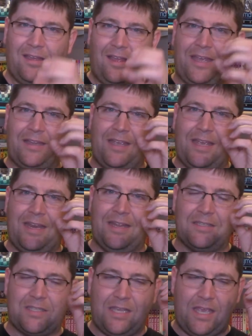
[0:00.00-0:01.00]
it, it
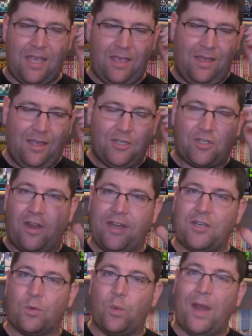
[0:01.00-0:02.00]
is the
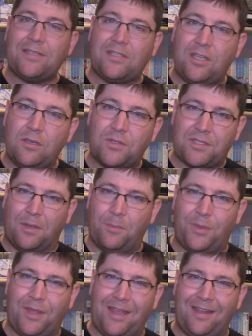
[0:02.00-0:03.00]
trying to rescue
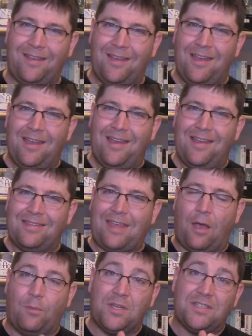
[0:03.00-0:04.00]
something
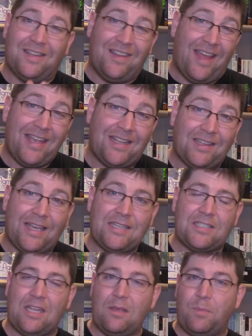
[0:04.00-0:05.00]
that was like
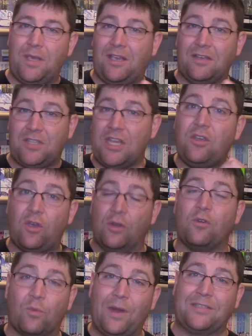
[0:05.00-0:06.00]
Lacie because he
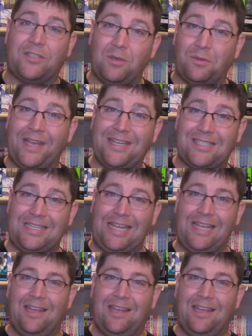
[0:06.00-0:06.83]
couldn't rescue Lacie.